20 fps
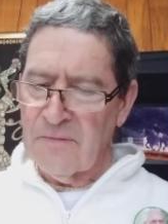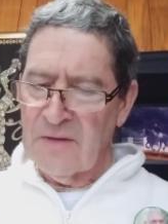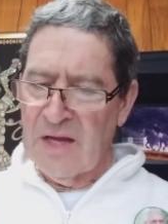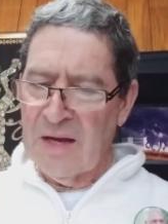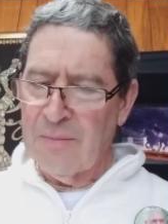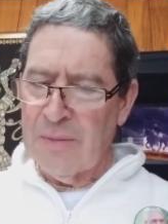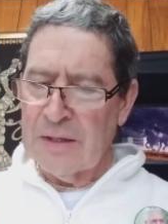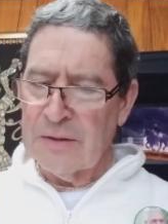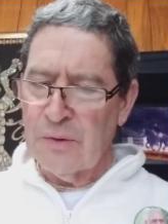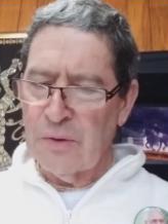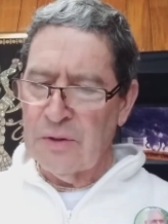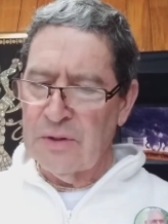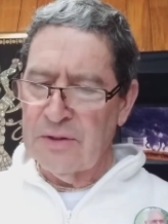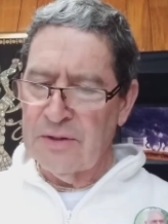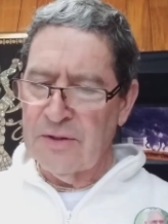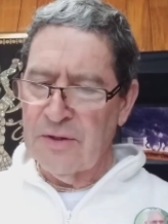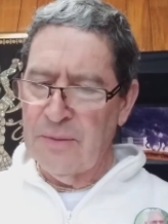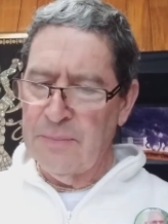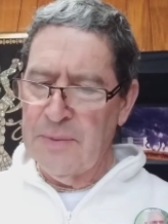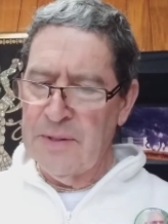Among all the
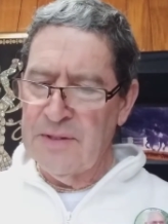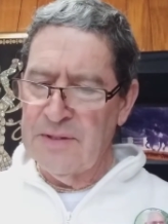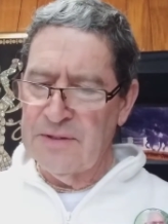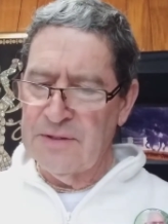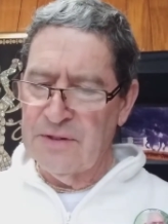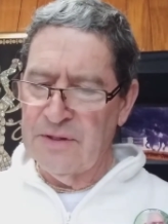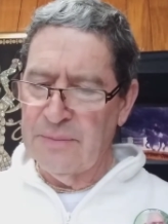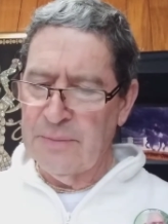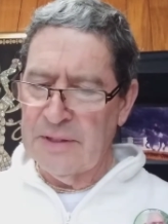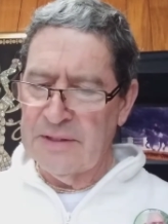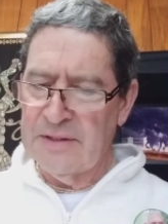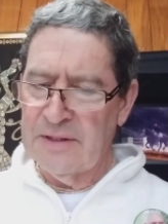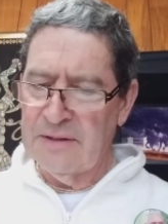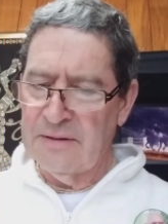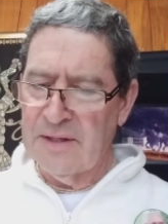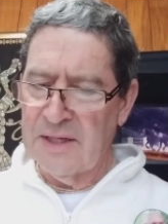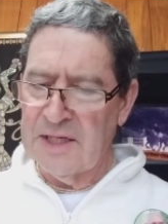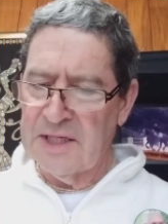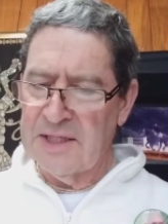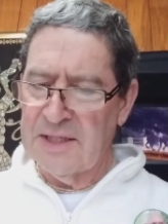gopis, Srimati
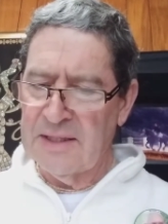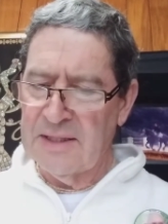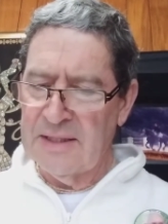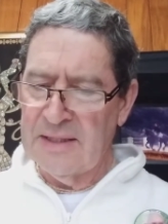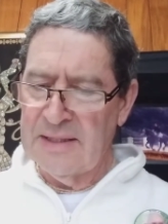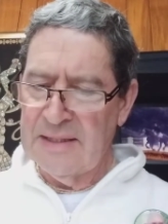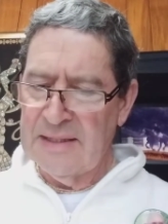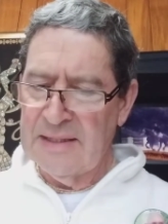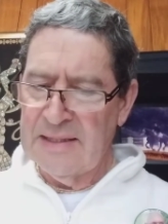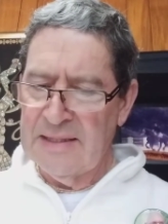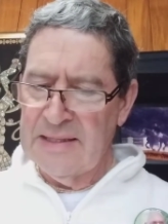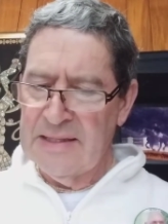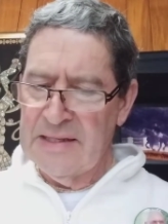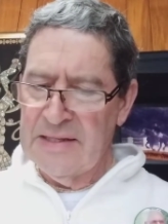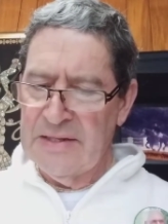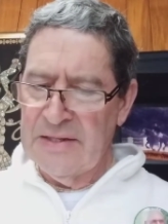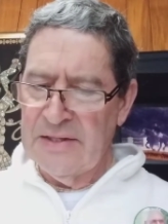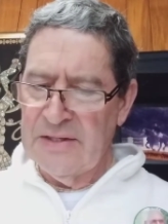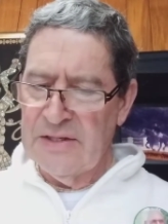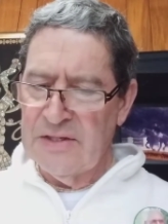Radha
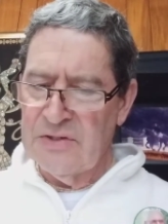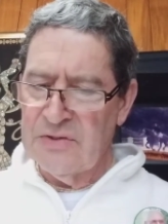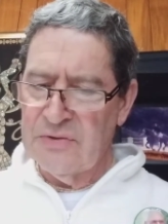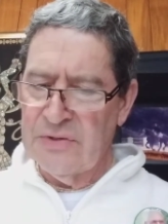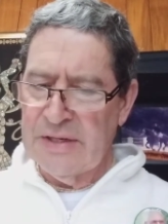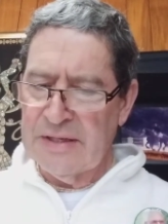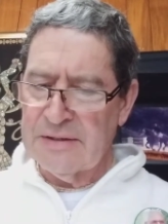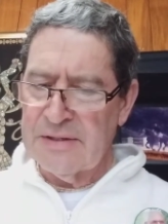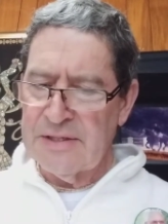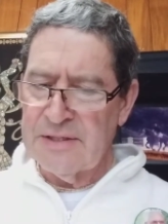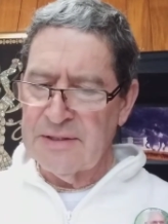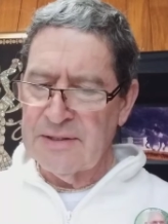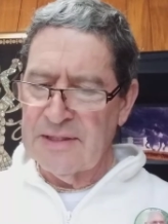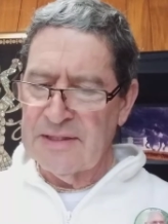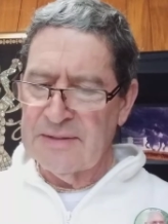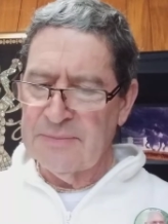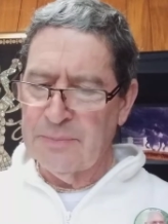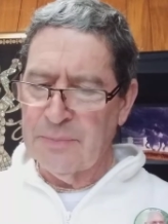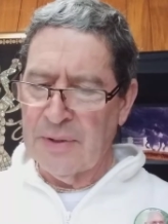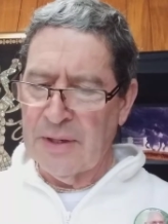is Sri
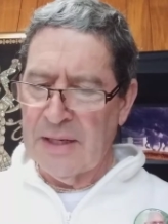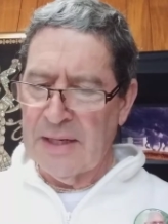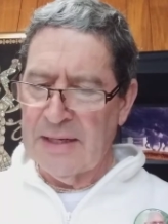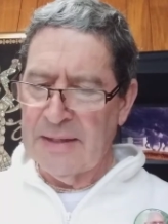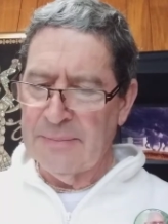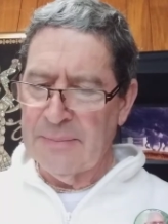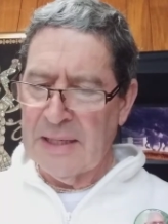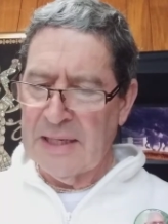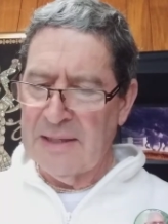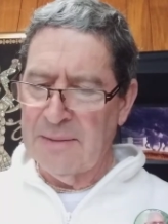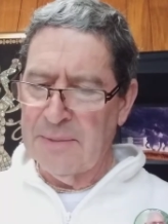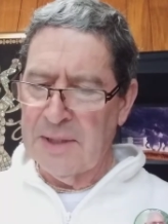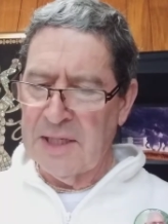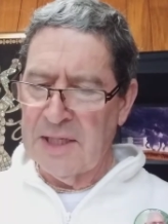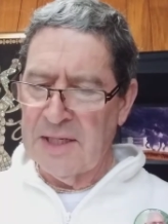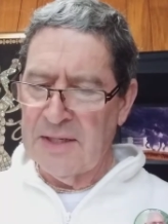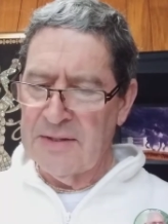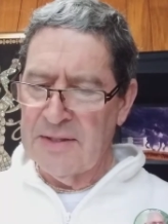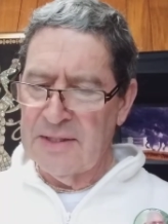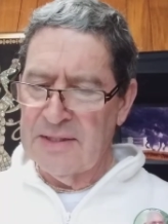Krishna's Pran Vallabha,
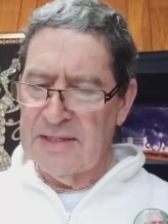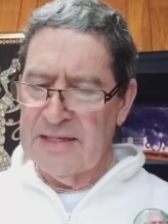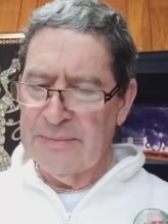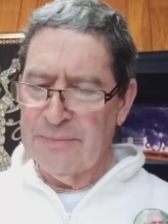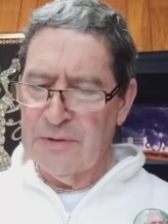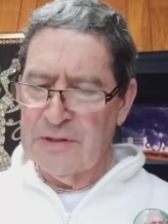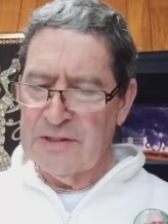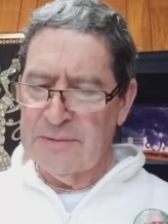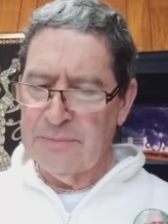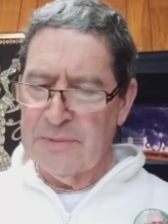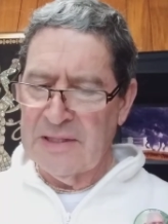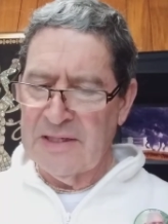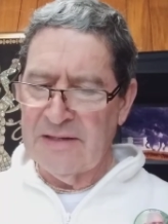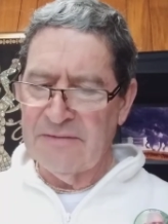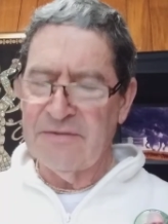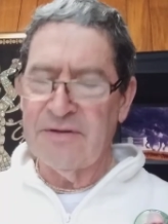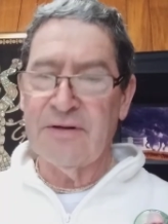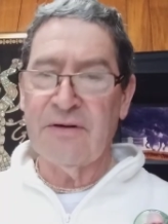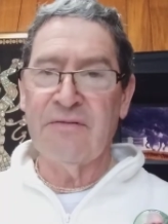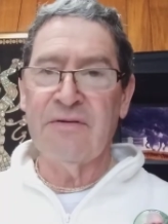the dear most
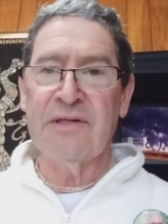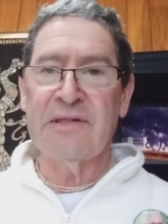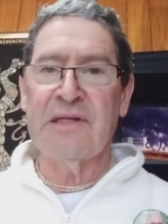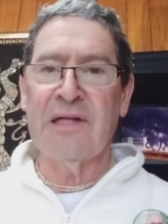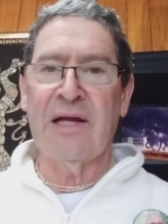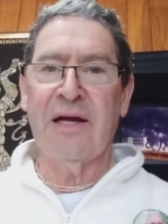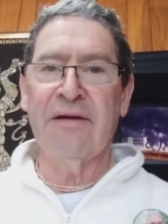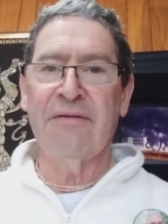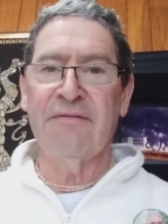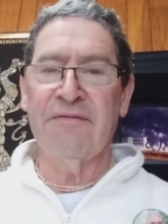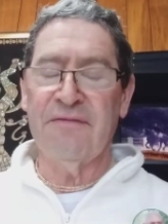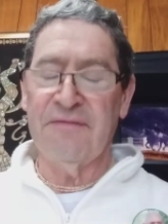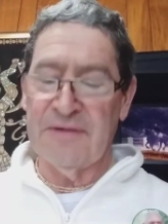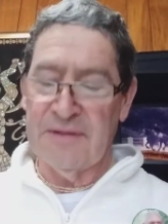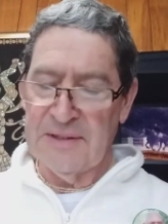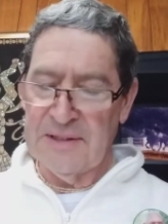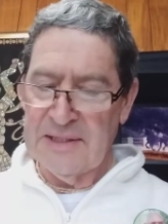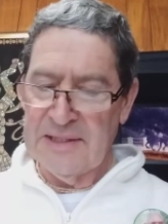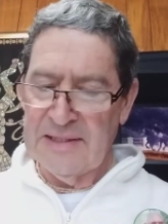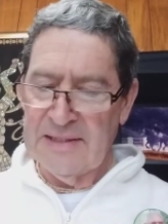beloved of his life.
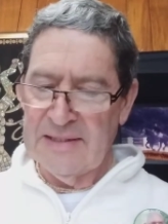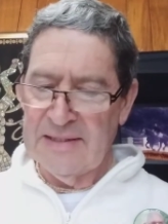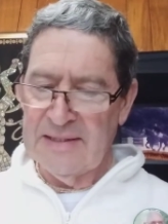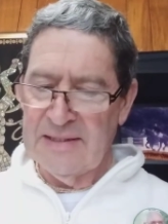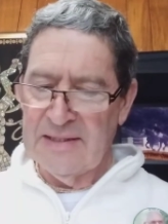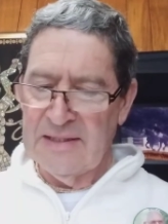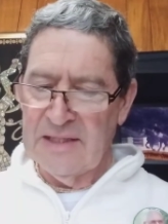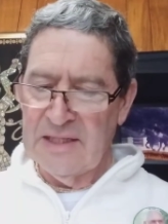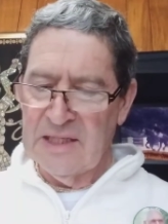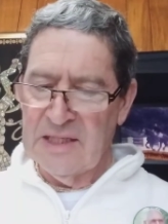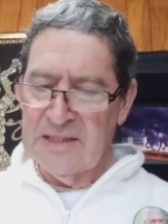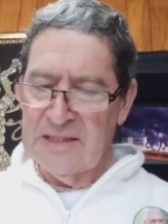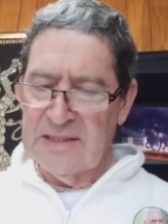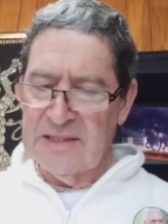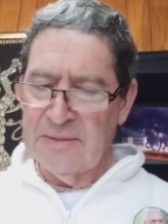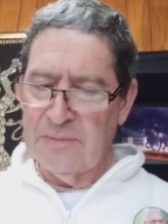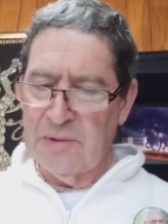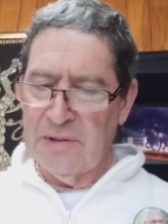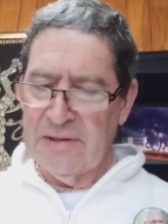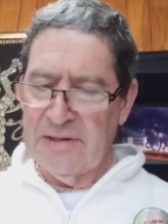
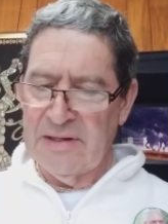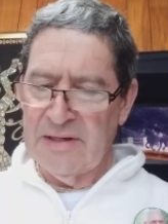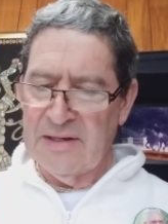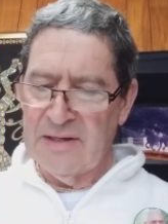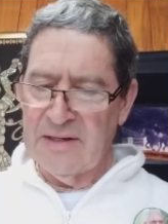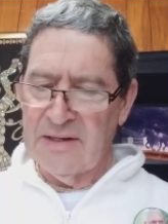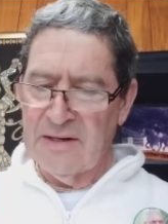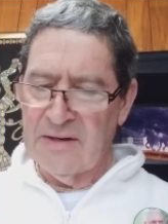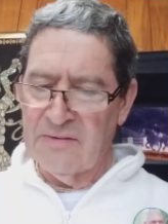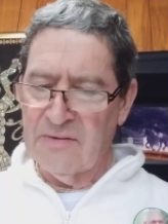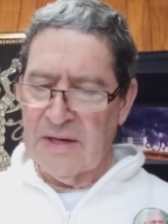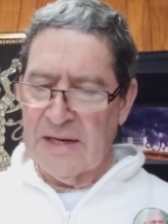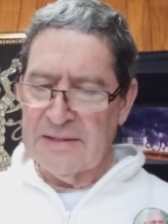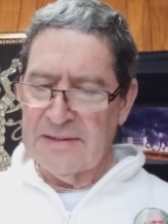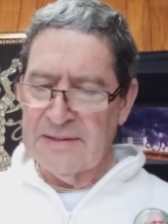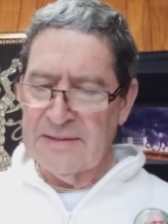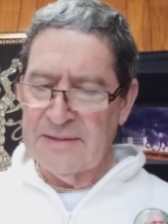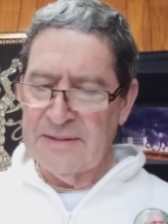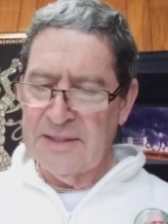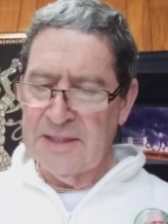Similarly,
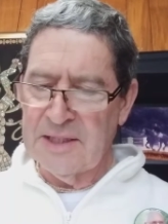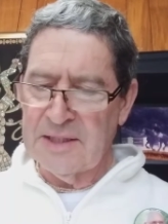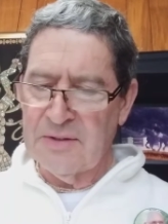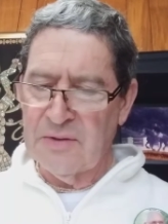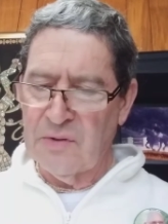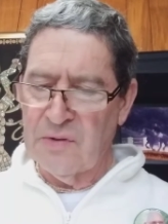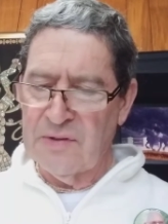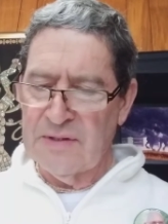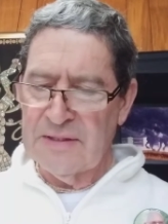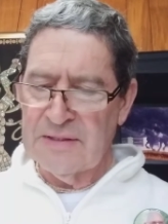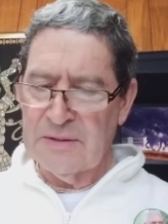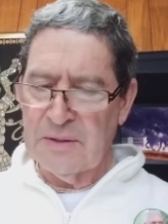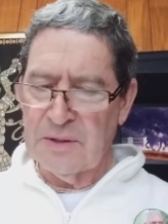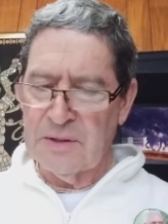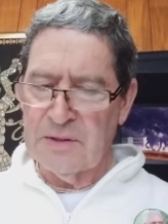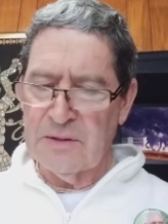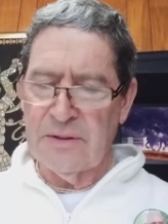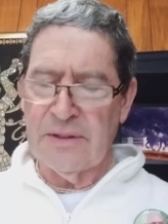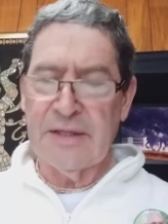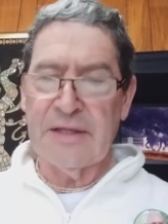Radha's dear Kund is
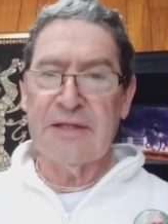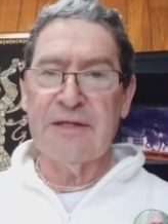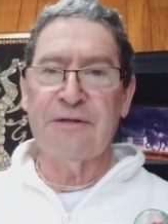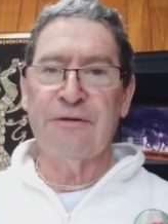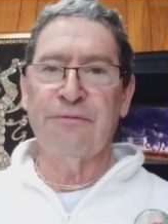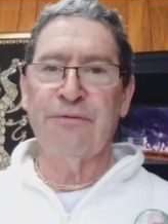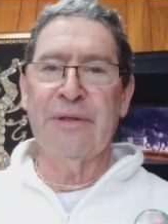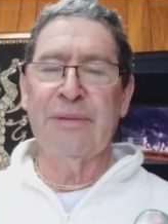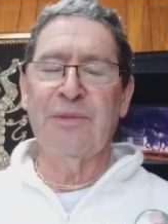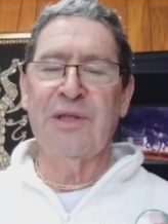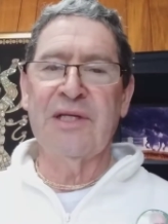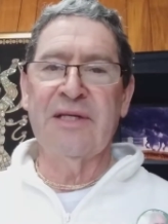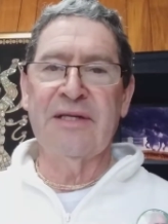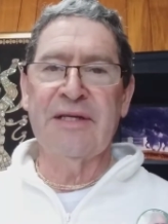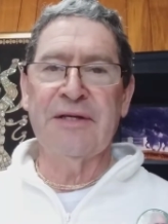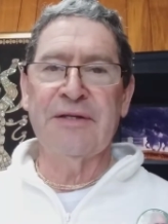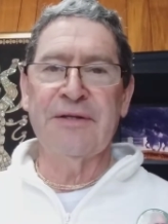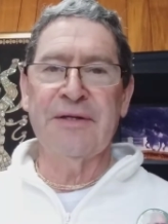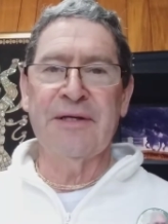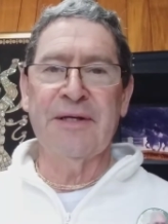also extremely
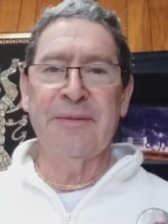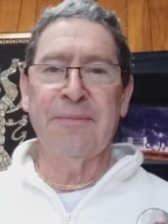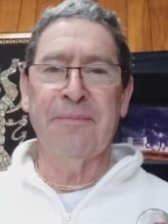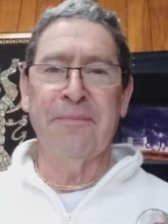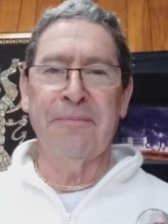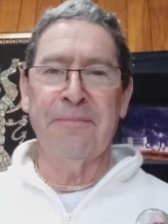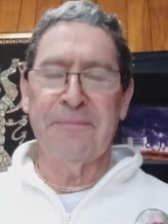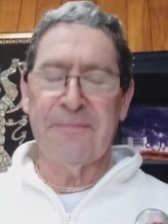dear to him.